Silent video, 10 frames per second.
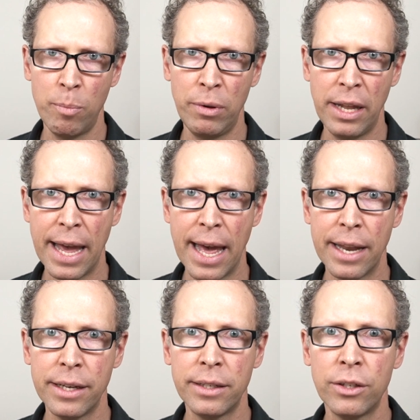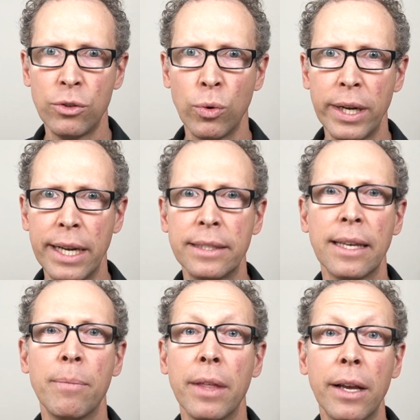plan to treat
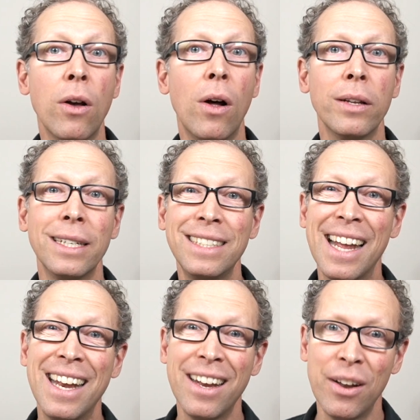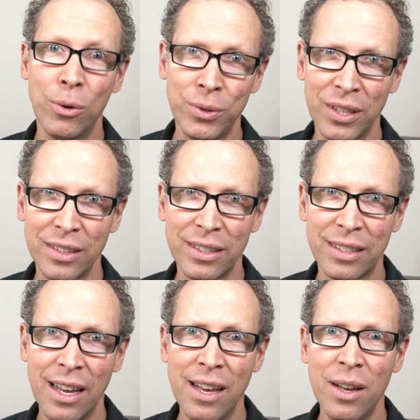something called a
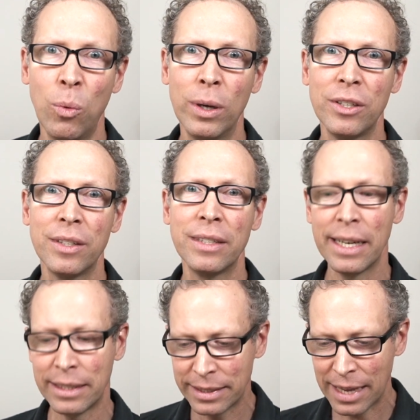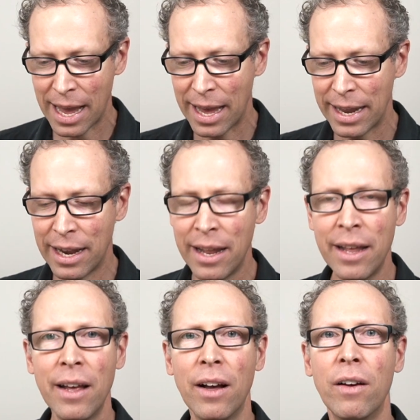tendinosis, which is a sign
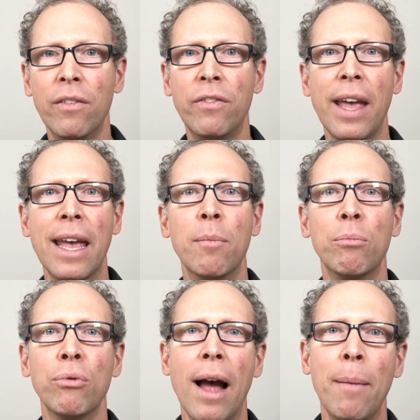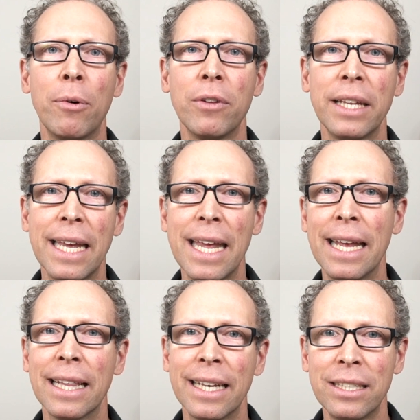of improperly
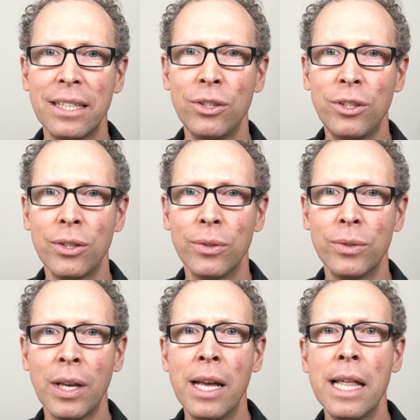healing tissues